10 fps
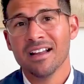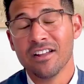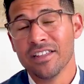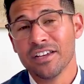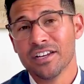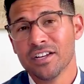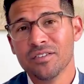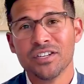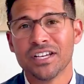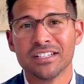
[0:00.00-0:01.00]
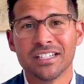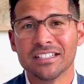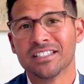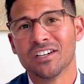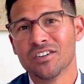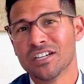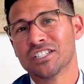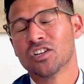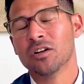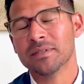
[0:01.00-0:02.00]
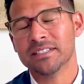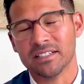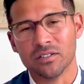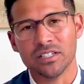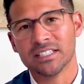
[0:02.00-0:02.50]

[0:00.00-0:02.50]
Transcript: Another thing you can do is you can consider an installment sale.